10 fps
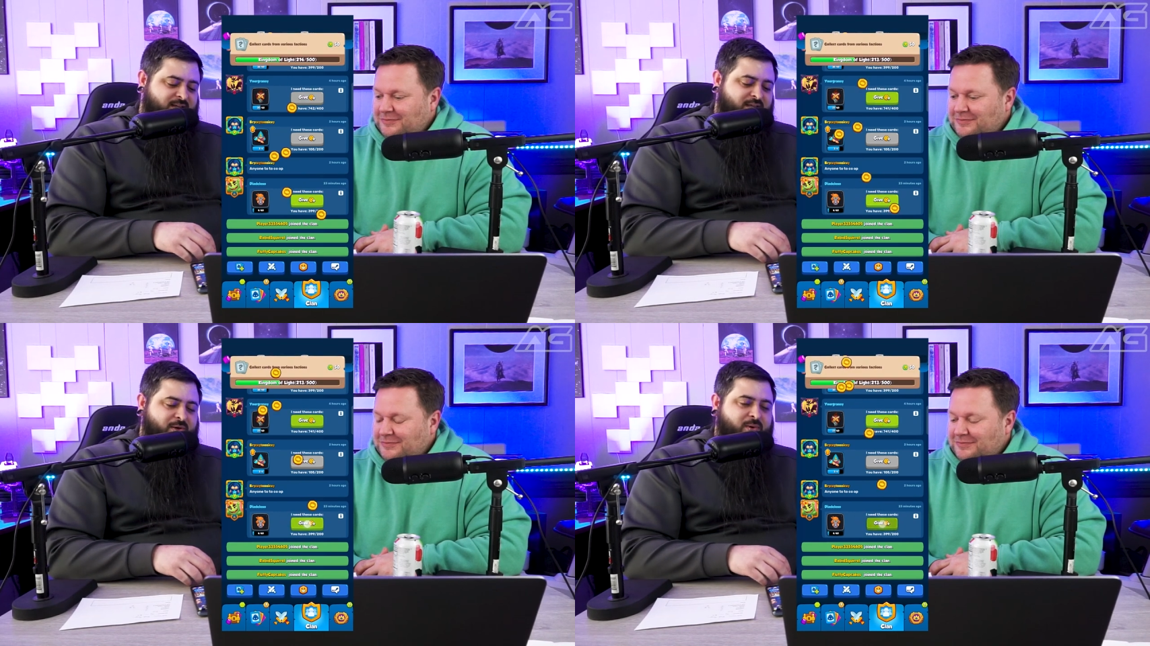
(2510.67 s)

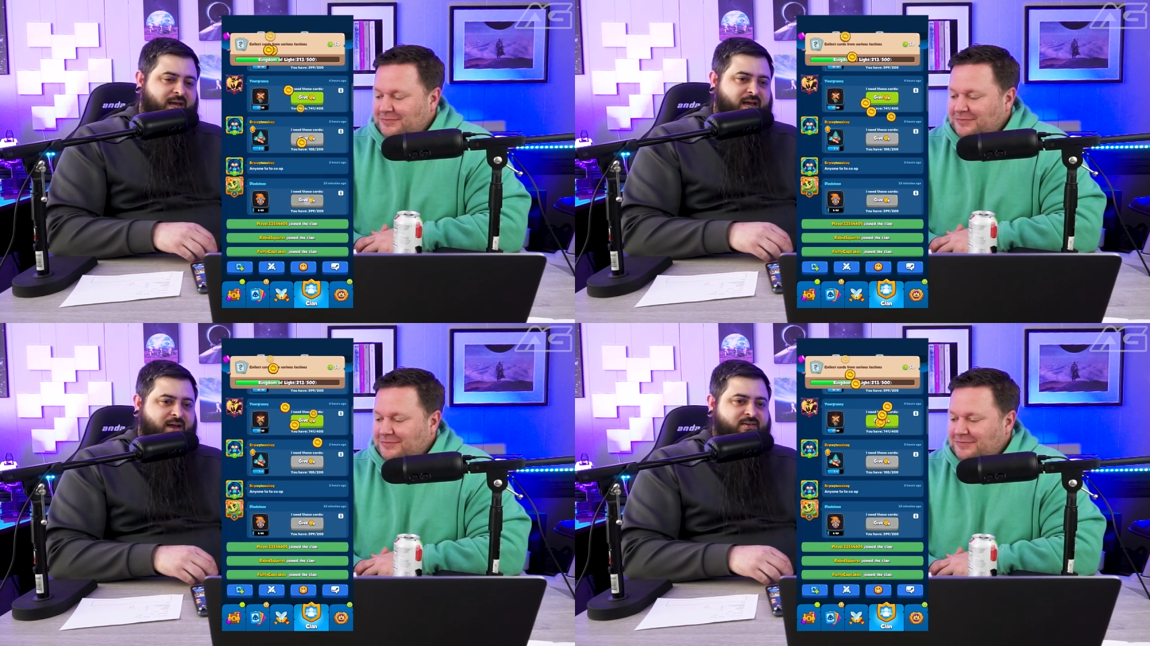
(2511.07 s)
Speaker 1: you
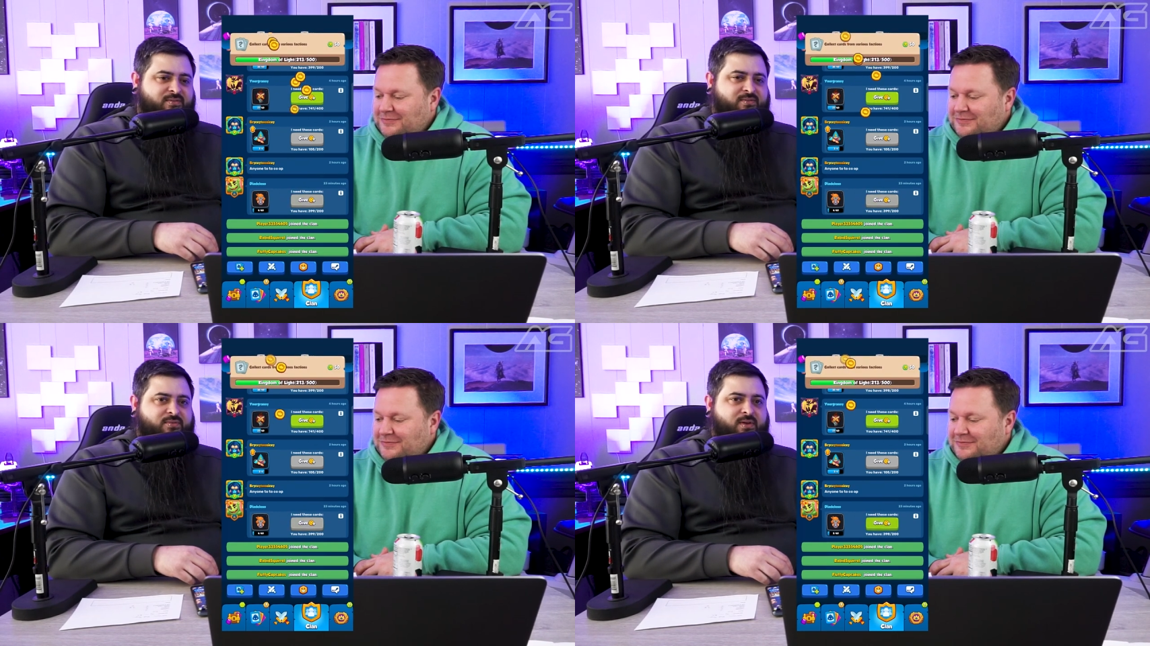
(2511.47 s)

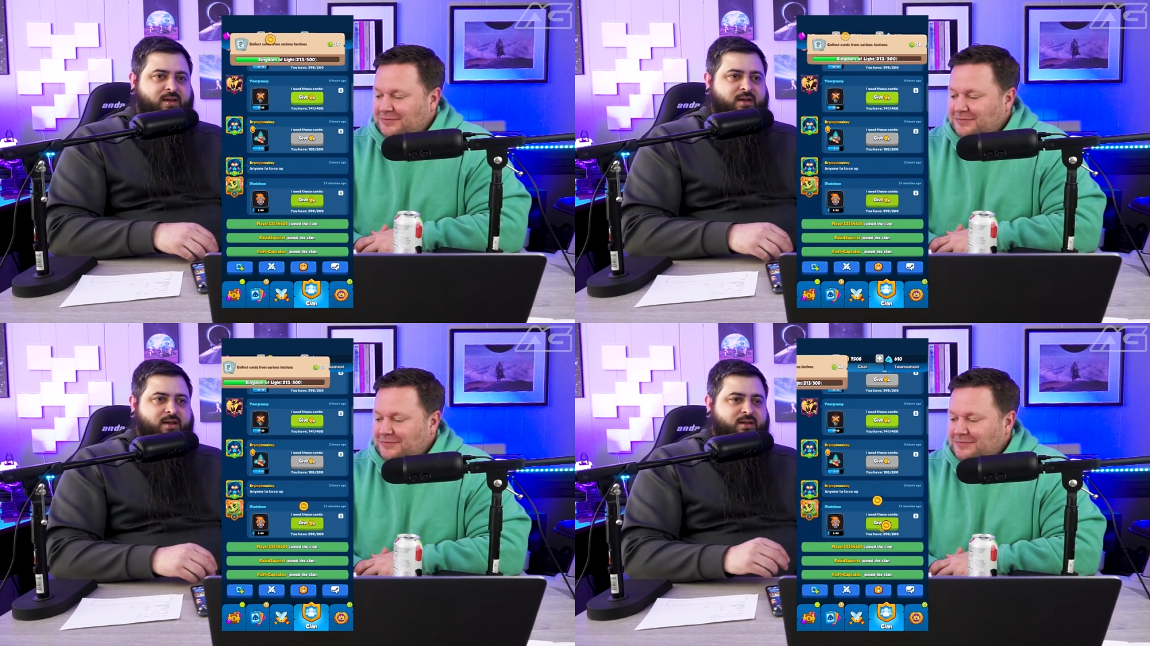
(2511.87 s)
have
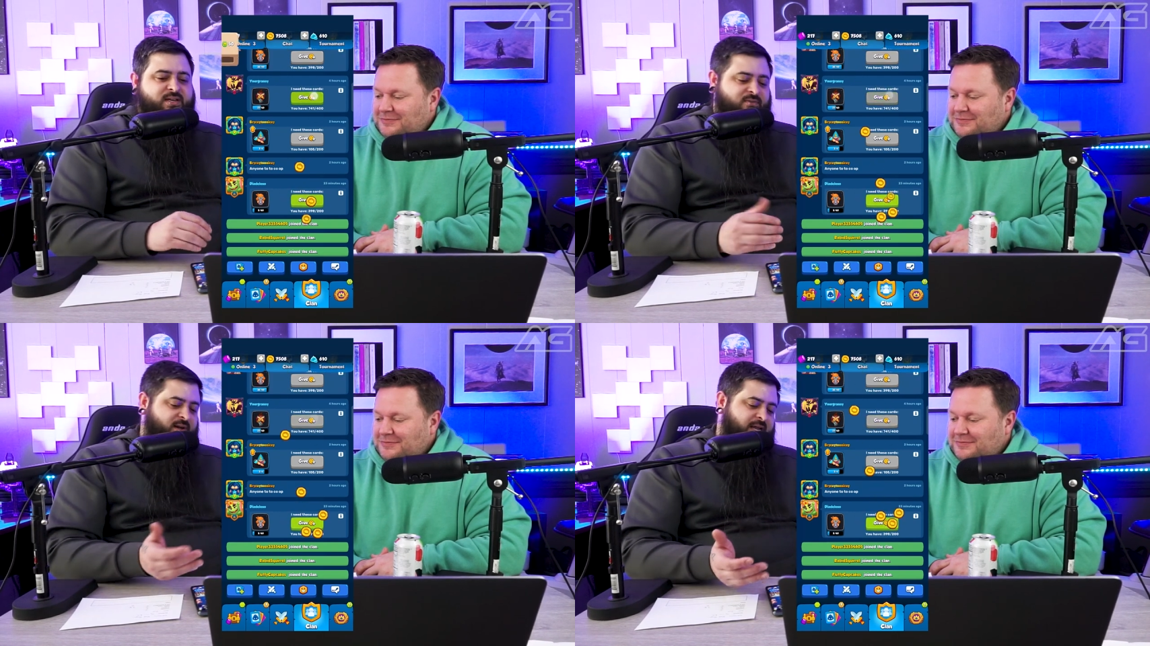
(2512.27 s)

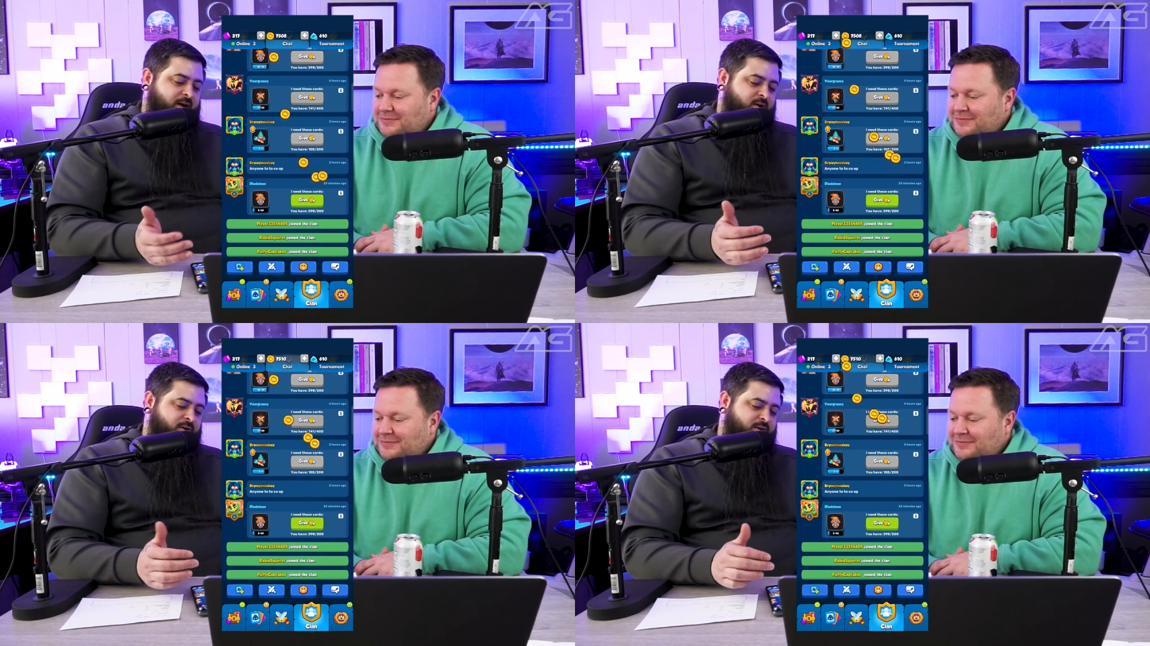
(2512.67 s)
different
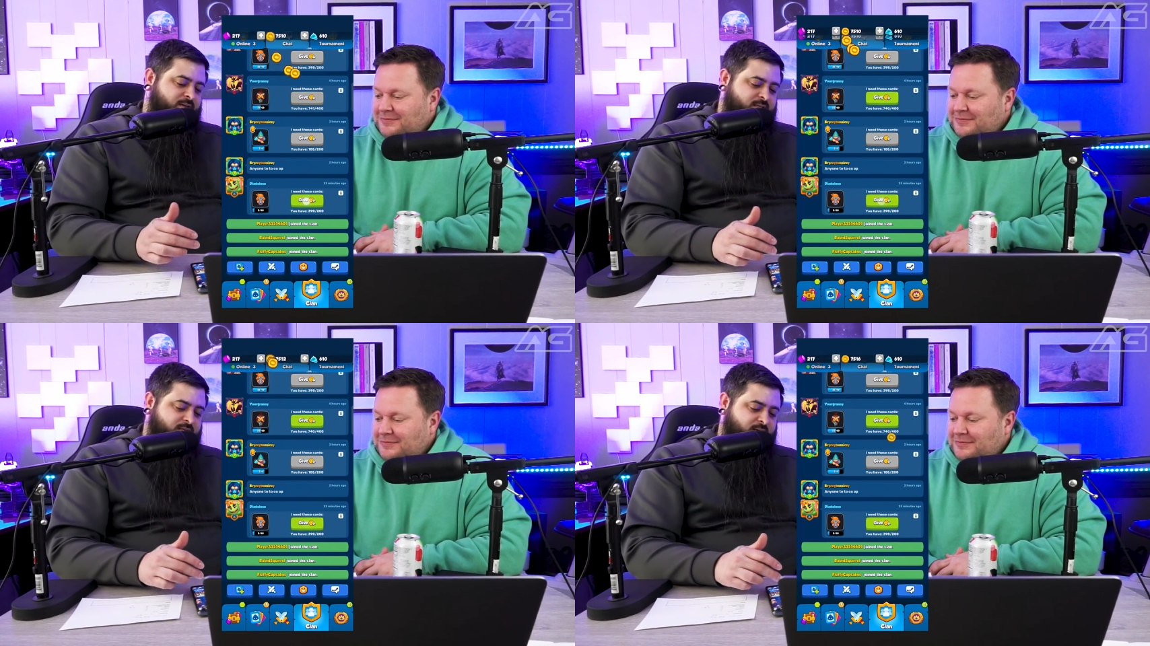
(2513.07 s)

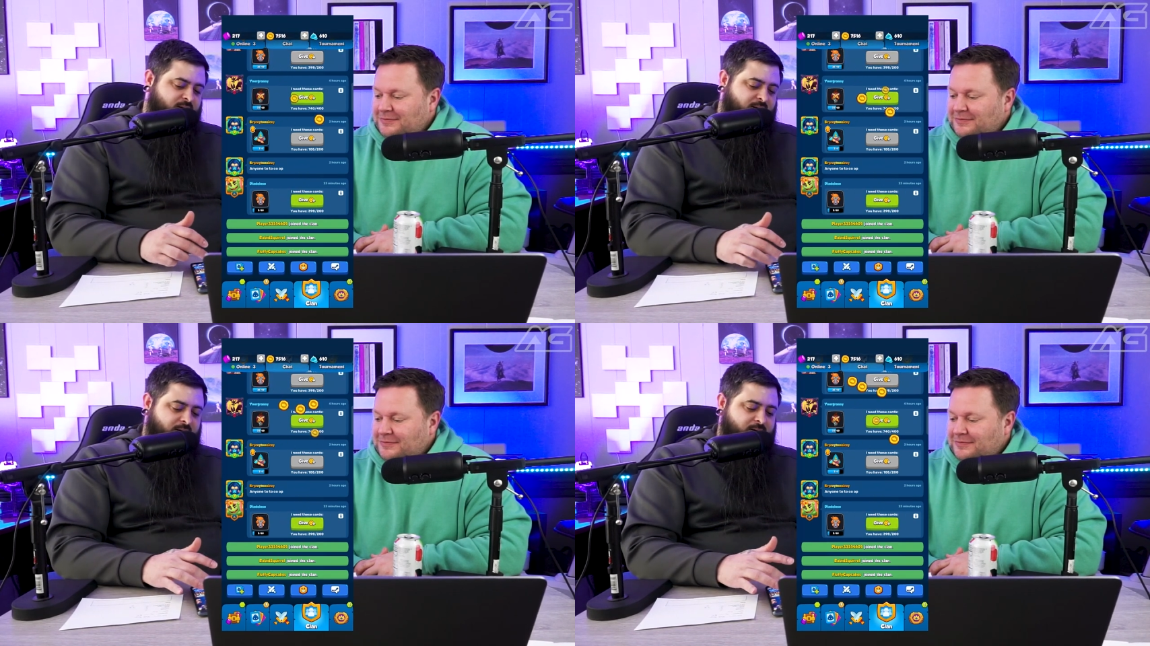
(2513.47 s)
characters
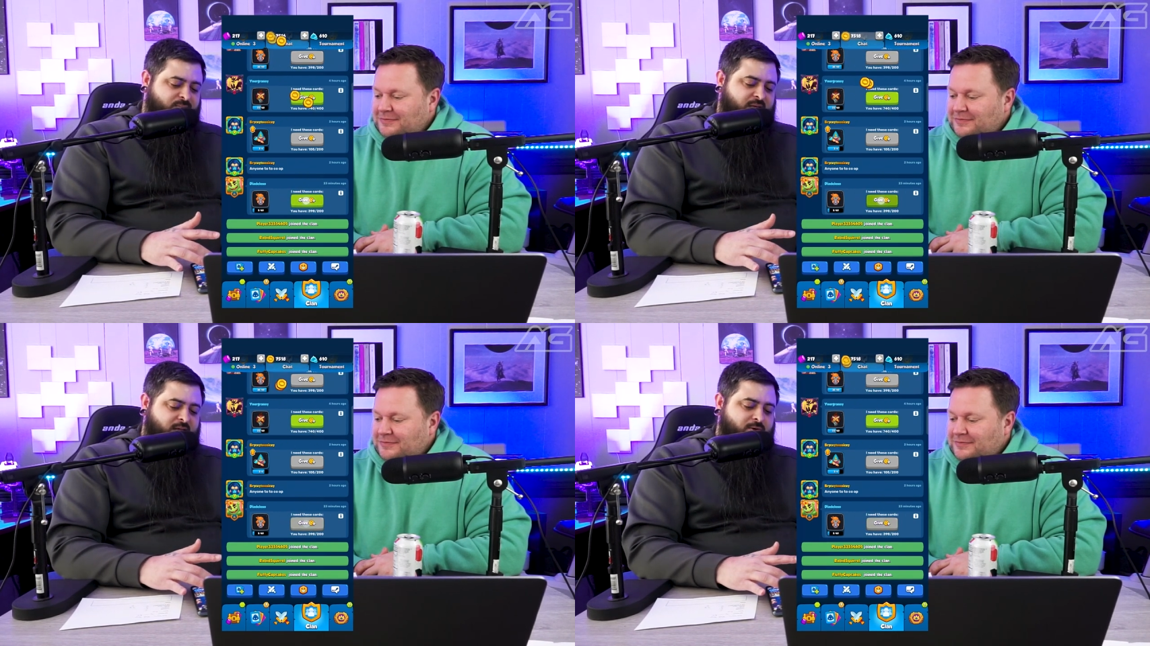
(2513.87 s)

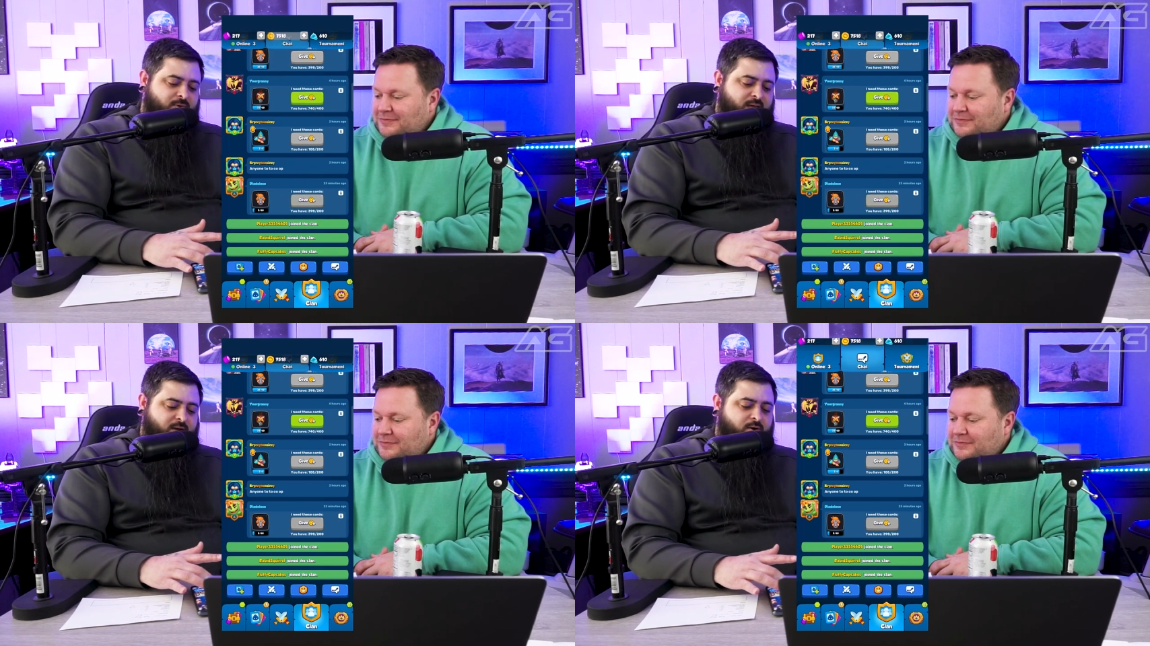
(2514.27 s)
um, that you
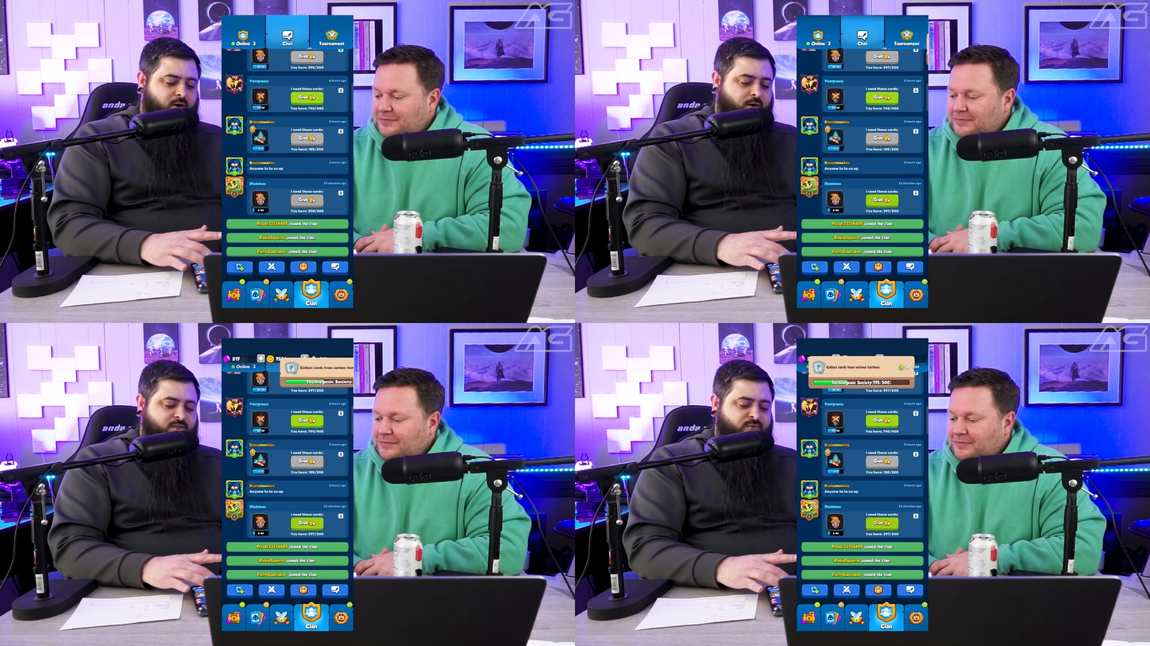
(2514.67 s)
get
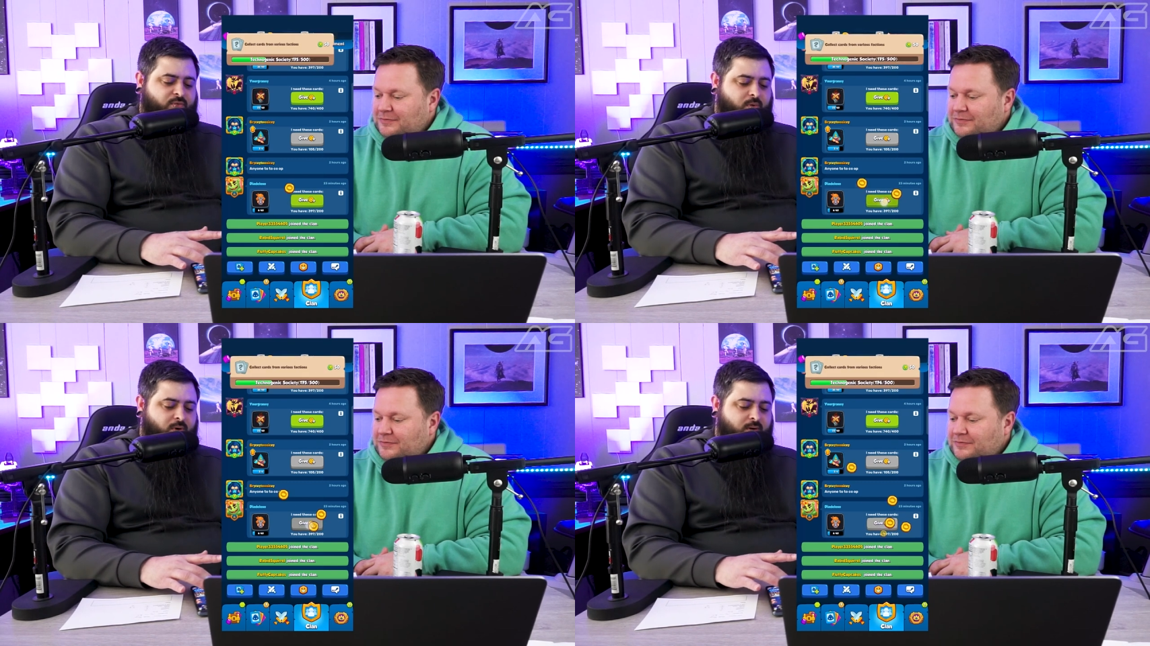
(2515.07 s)
cards
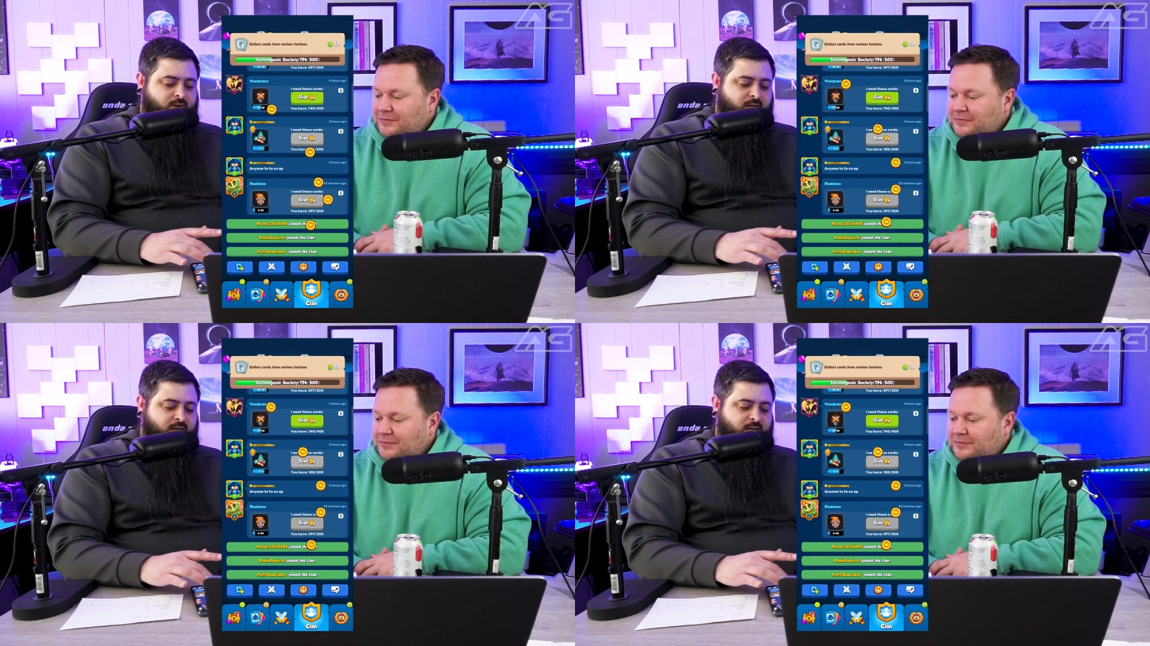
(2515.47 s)
for,